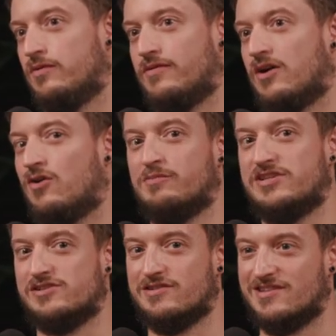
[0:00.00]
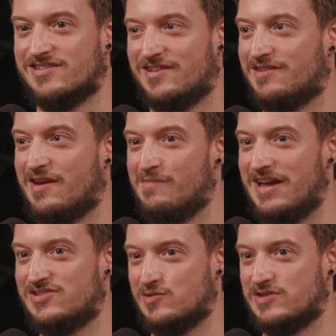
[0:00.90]
with that competition things have to get
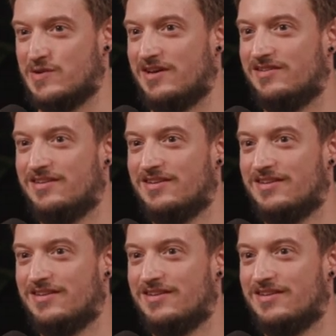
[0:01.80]
better as well